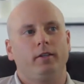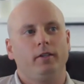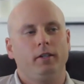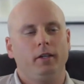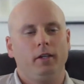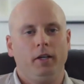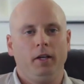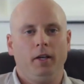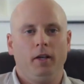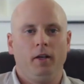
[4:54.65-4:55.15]

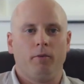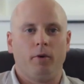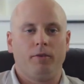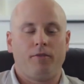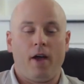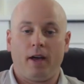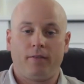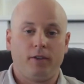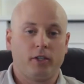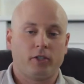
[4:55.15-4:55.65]
Mm-hmm.
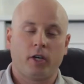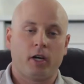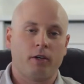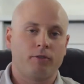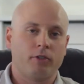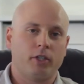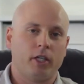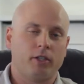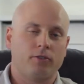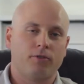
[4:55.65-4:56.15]
We've had this
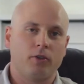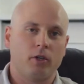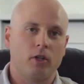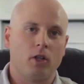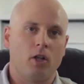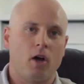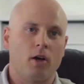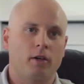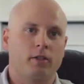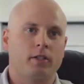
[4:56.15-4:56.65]
conversation for a
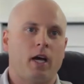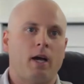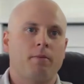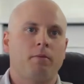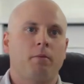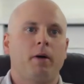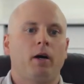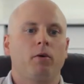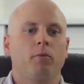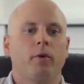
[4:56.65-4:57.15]
long
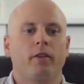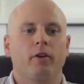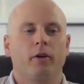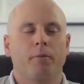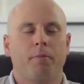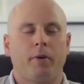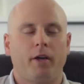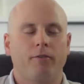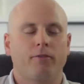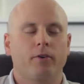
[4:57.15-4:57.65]
time about whether
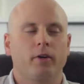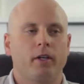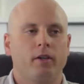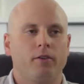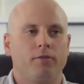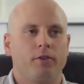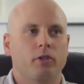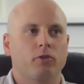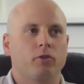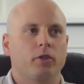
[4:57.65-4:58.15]
to pay for it
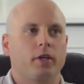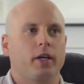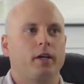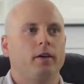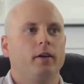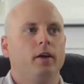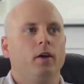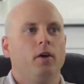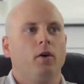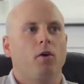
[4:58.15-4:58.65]
individually